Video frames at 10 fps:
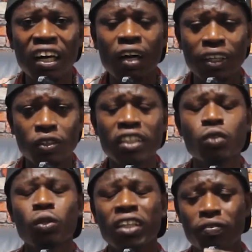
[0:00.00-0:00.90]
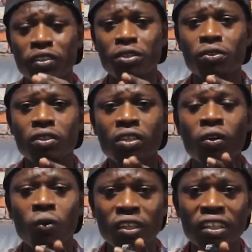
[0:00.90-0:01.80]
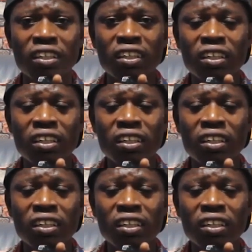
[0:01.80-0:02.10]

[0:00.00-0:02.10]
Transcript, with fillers: Alright, so let's watch that video, okay?